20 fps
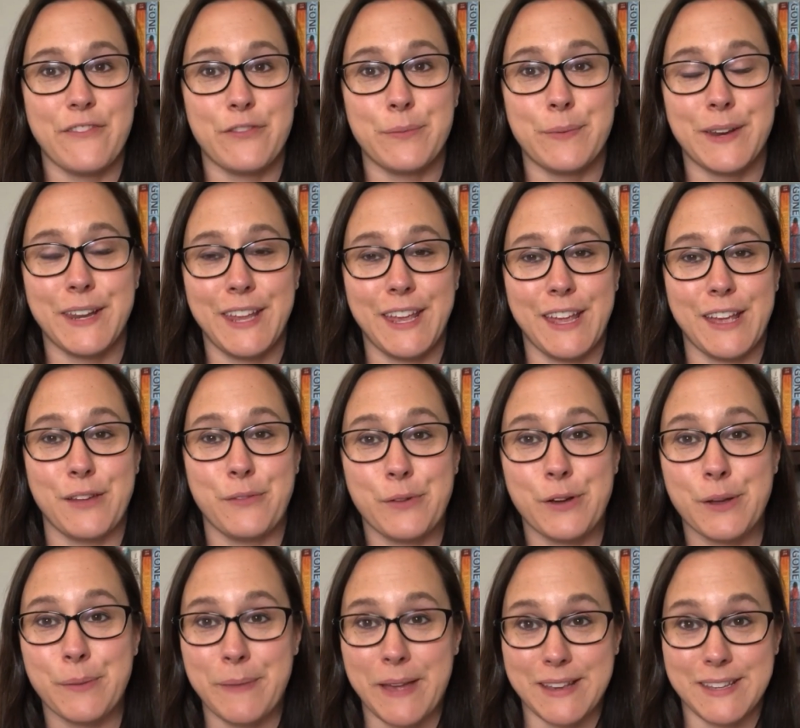Hey everybody and
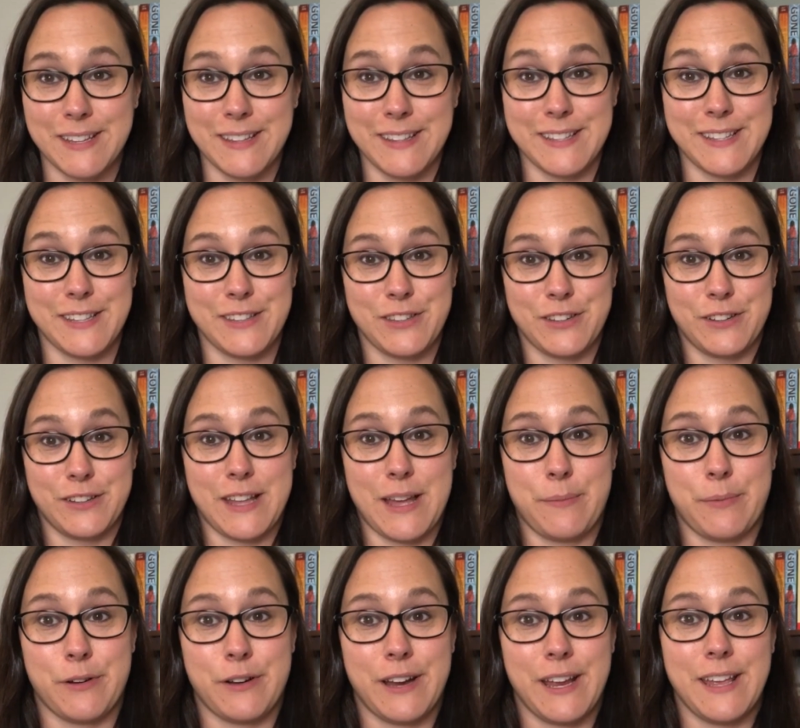welcome back to Lindsey's Little
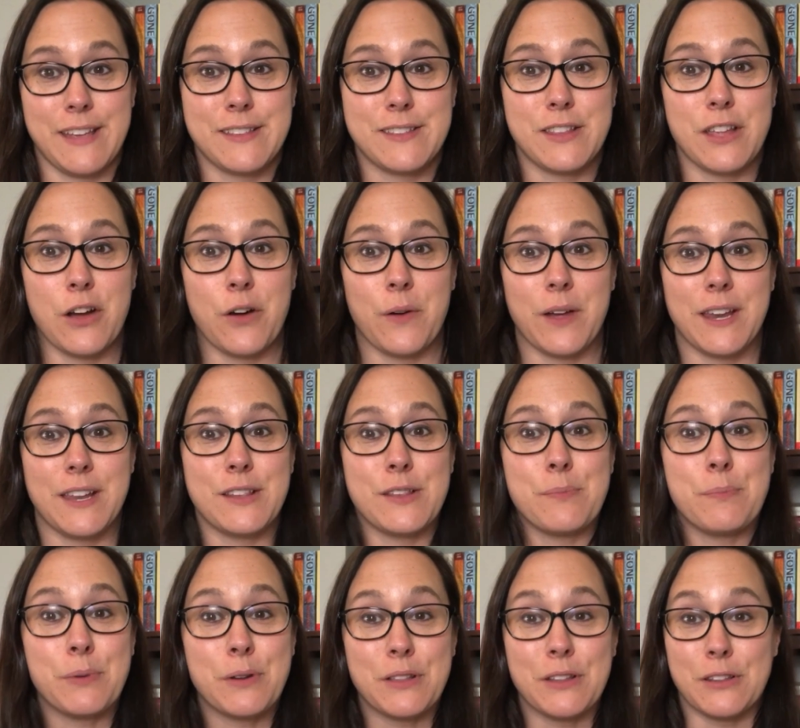Library. So it
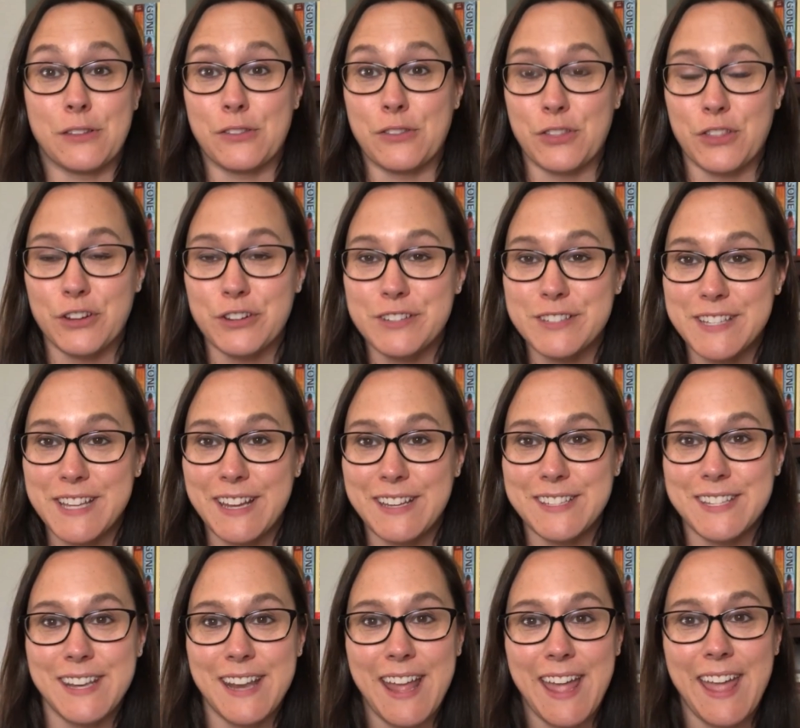is Booklist Thursday
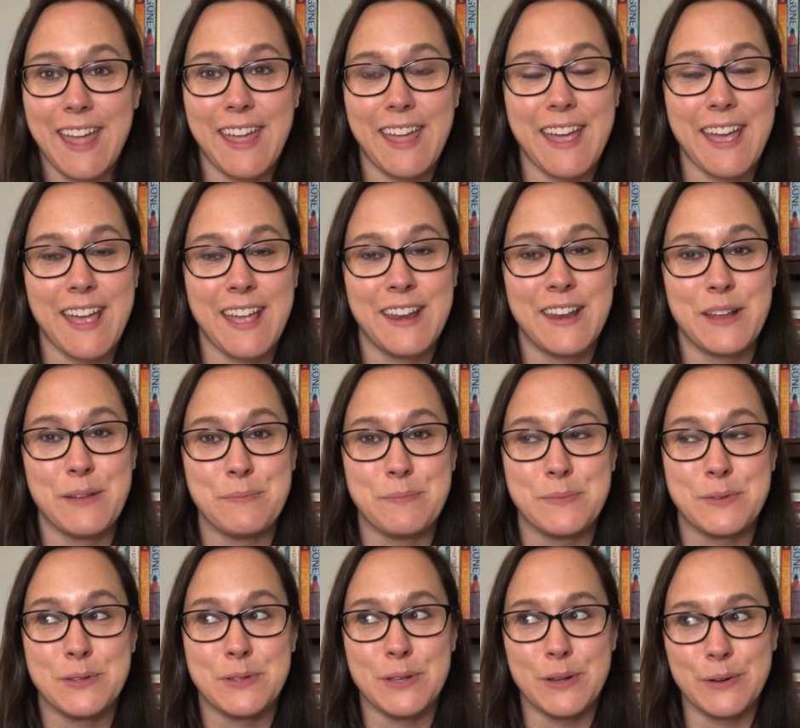today and
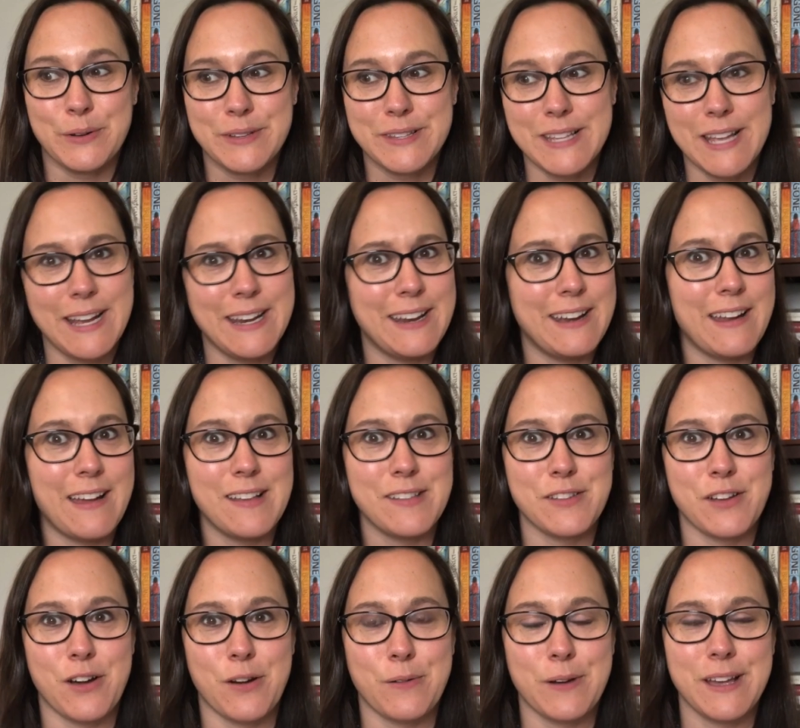I'm so excited
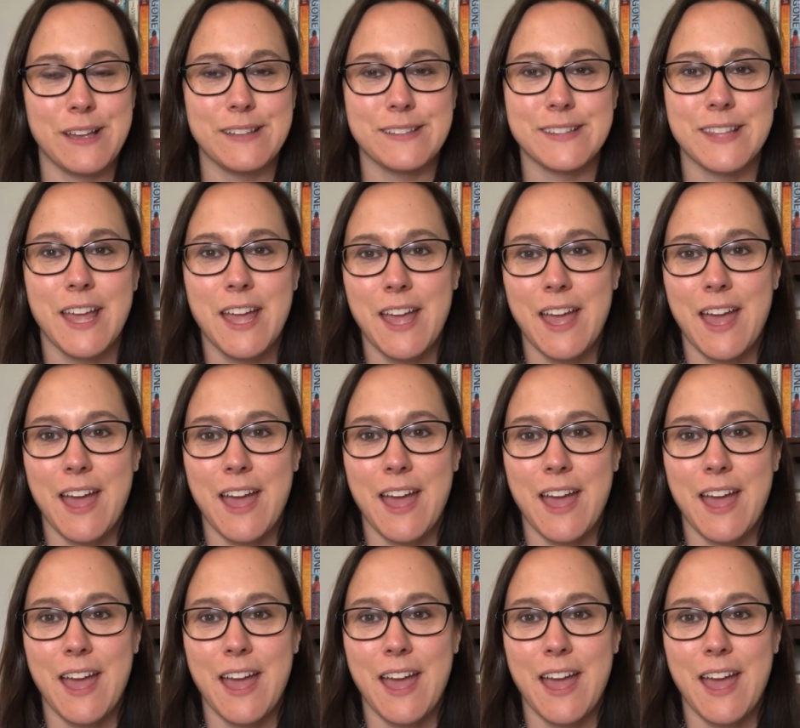as always.